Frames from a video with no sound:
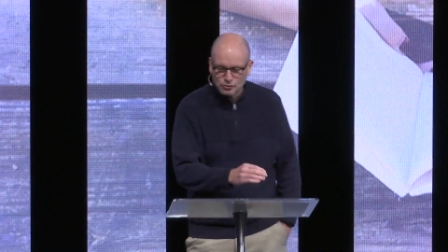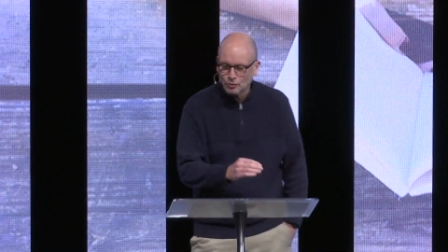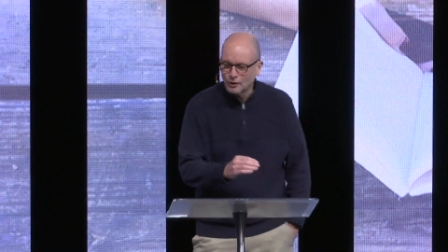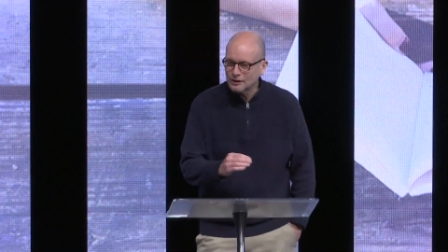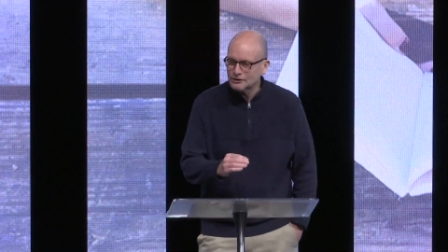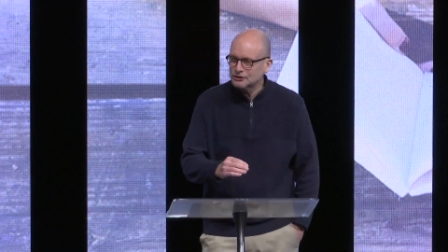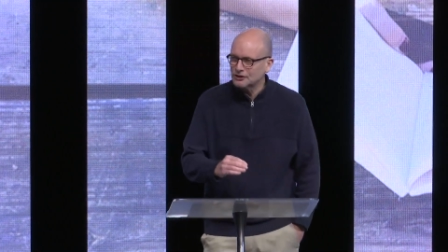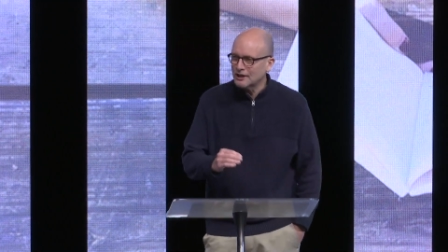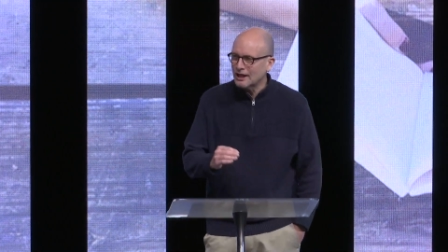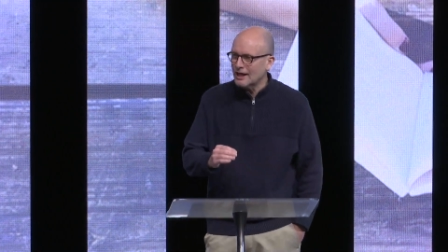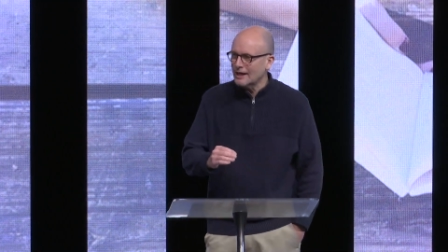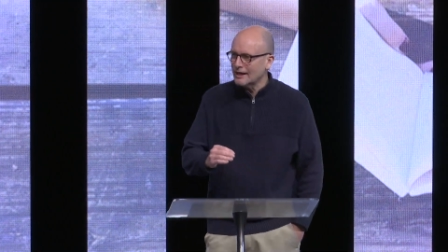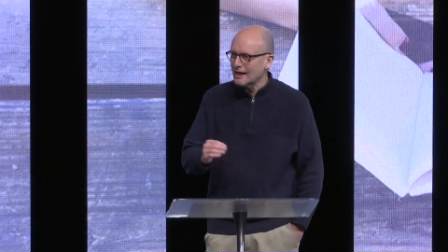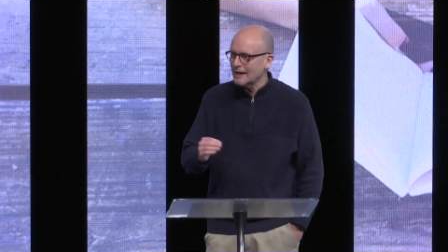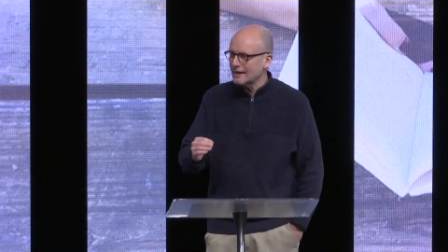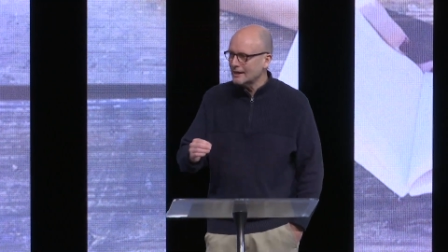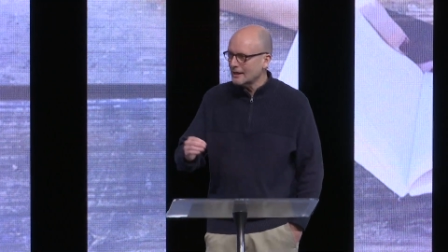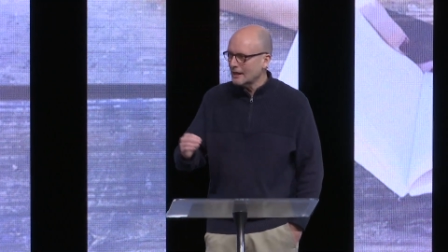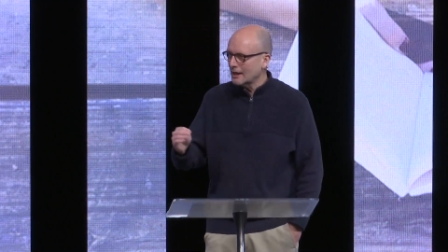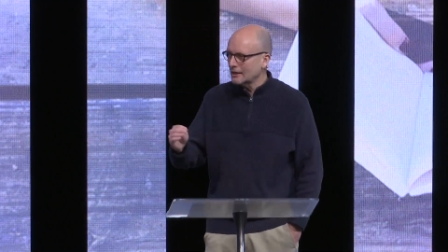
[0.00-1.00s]
was not
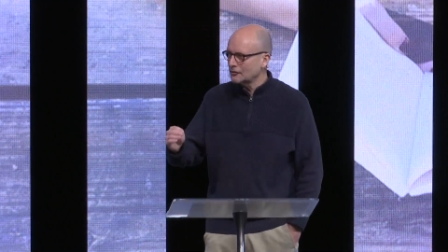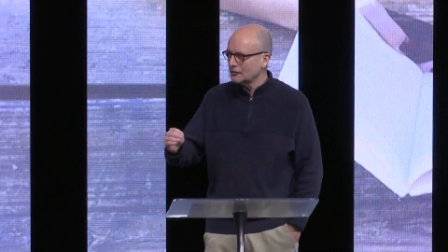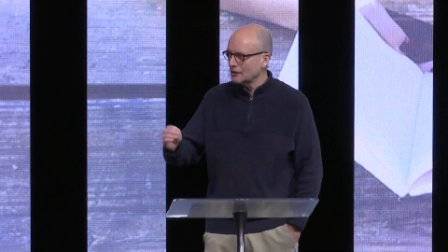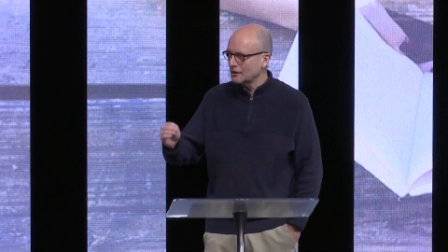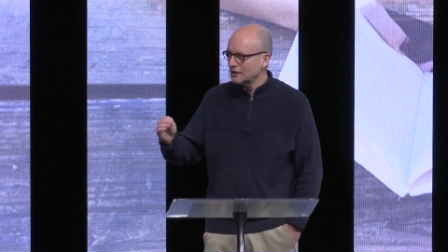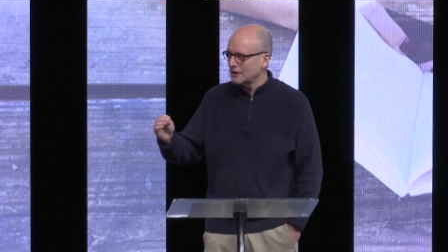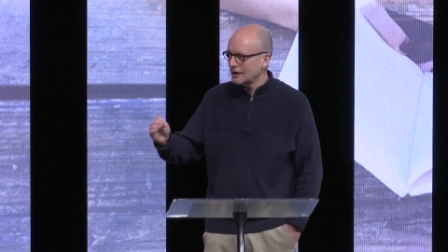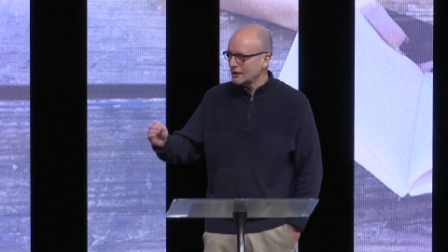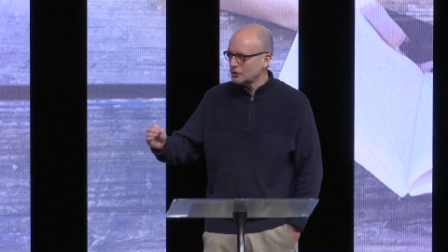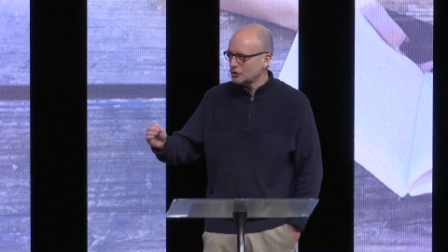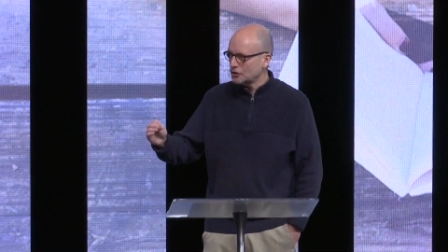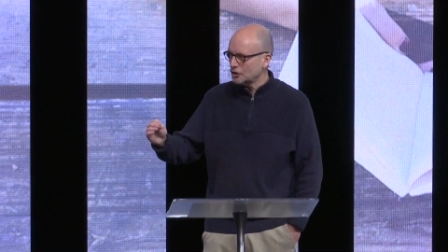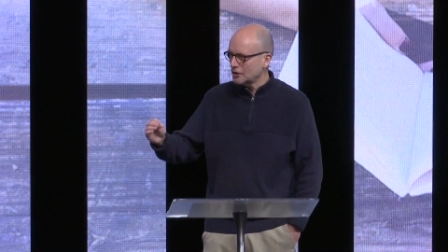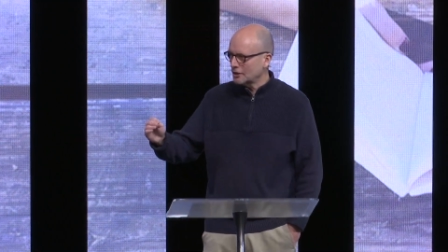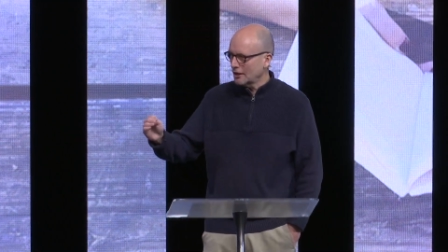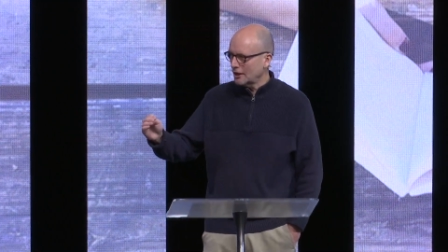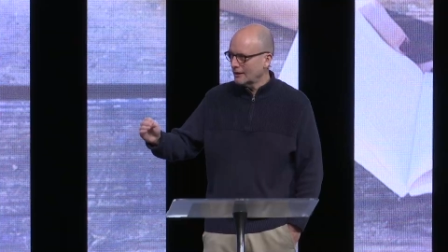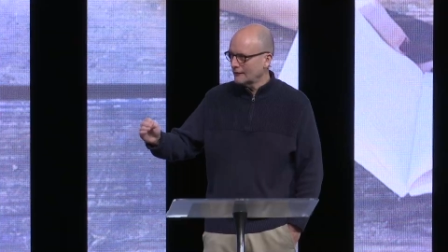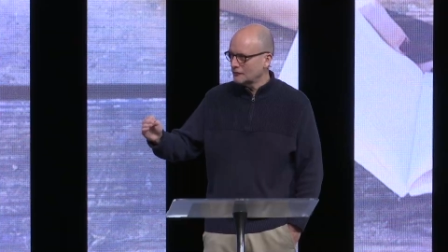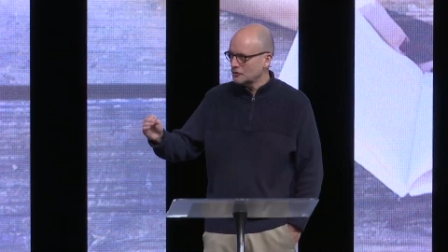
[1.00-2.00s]
a
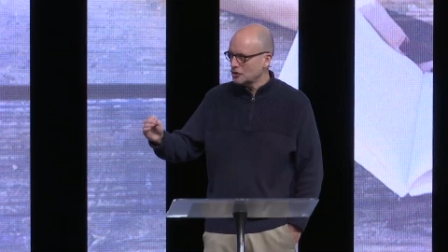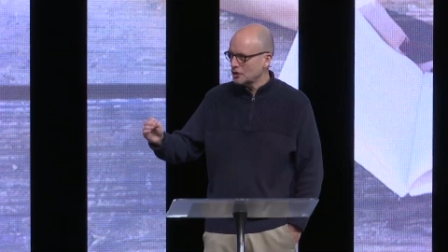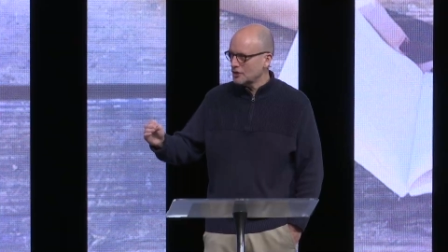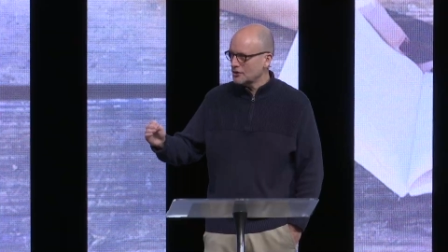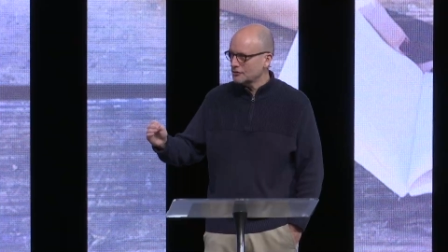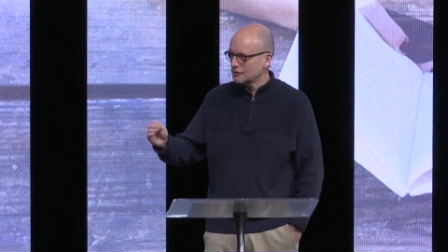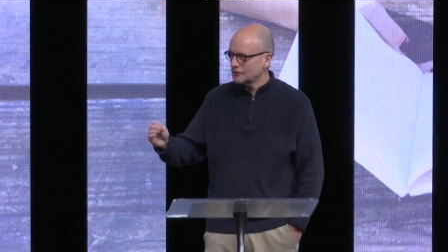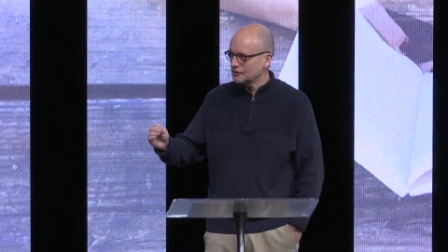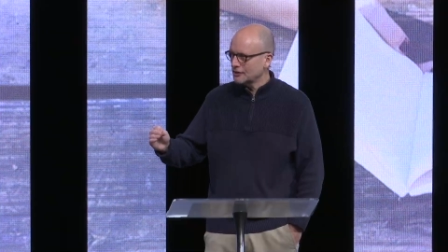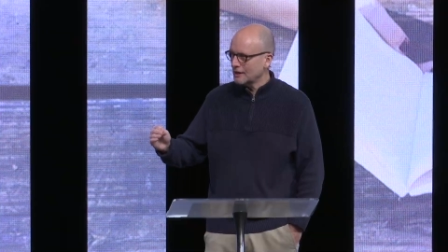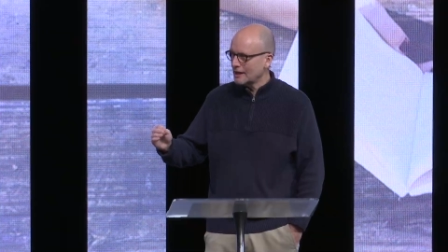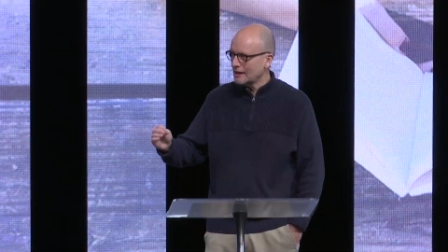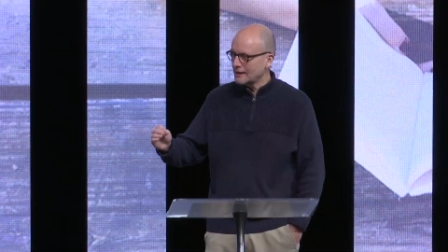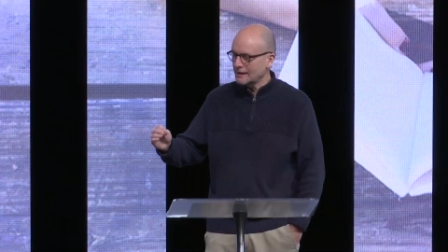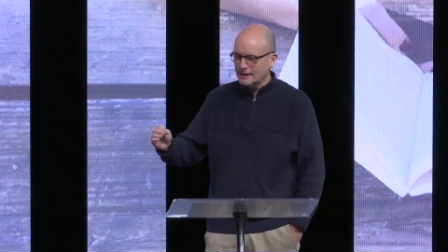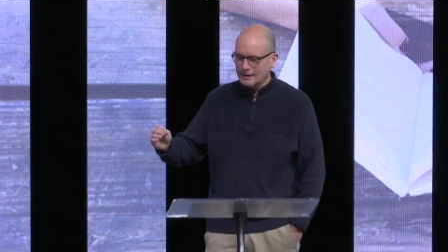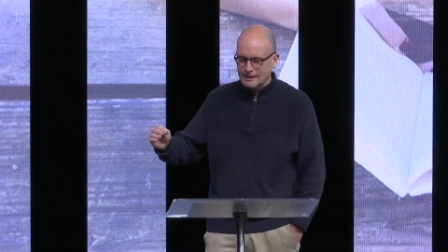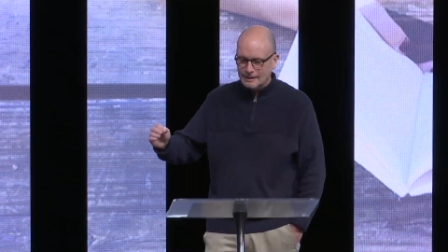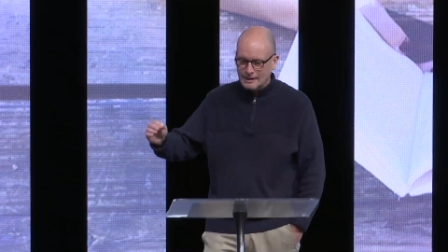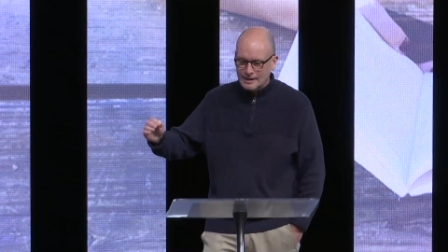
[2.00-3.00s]
contradiction of Jesus'
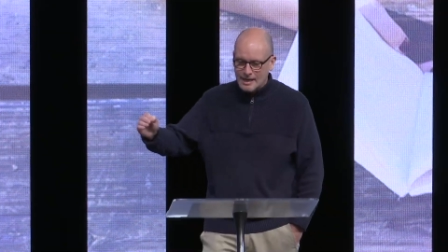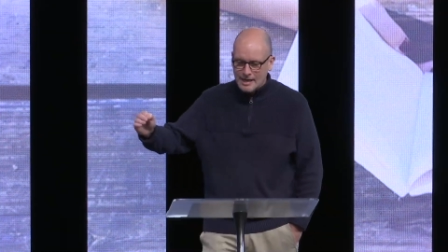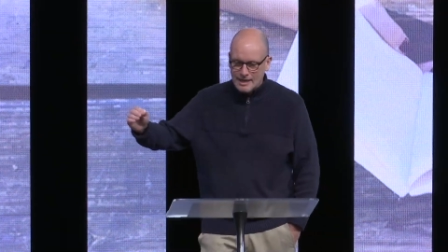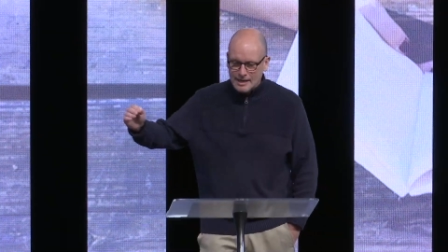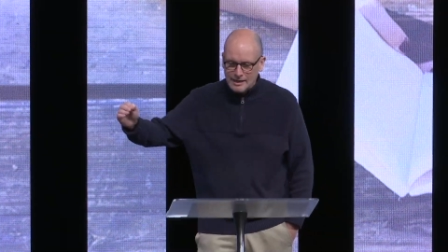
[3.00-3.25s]
identity,